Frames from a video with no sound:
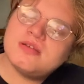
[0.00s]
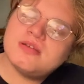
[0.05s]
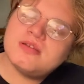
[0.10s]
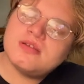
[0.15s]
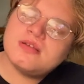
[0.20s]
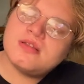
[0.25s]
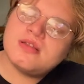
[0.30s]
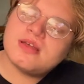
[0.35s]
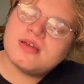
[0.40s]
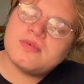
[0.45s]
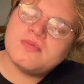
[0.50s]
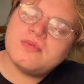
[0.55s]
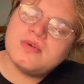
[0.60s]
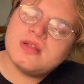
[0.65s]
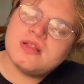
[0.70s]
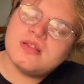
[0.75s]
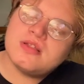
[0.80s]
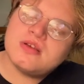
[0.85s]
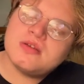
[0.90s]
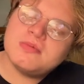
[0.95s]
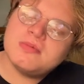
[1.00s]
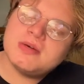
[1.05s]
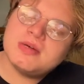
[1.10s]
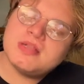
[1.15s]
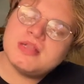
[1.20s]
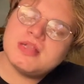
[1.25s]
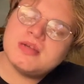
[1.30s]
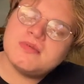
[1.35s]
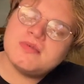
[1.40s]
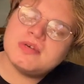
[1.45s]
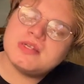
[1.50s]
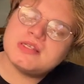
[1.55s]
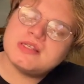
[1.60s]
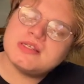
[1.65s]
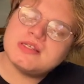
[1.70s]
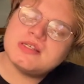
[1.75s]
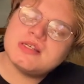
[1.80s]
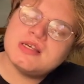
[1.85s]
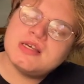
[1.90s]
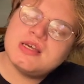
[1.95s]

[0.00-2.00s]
like one little bit that wasn't.